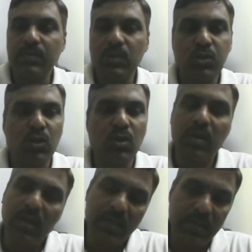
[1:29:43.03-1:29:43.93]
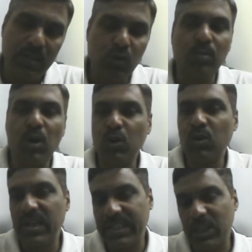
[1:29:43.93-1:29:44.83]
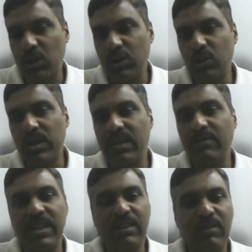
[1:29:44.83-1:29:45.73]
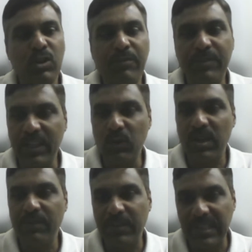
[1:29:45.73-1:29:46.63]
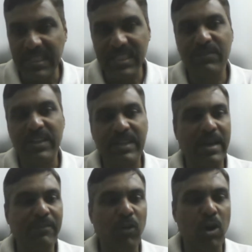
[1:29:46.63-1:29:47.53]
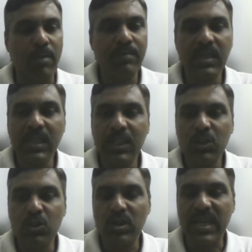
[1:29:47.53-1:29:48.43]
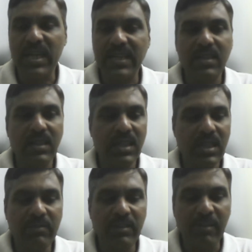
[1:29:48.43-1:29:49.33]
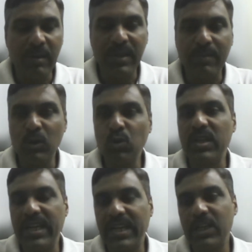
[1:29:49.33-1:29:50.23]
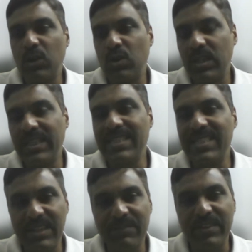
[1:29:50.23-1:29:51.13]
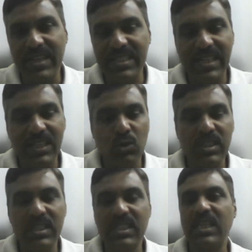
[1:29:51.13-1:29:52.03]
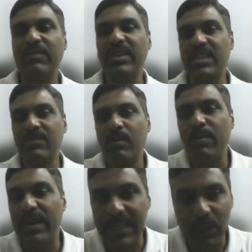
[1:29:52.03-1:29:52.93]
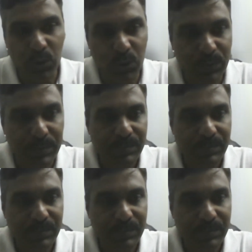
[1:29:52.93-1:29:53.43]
So tomorrow, later on, you can, whenever you're free, you can fill this feedback form so that we will be able to create your e-certificates, and those e-certificates will be mailed to you.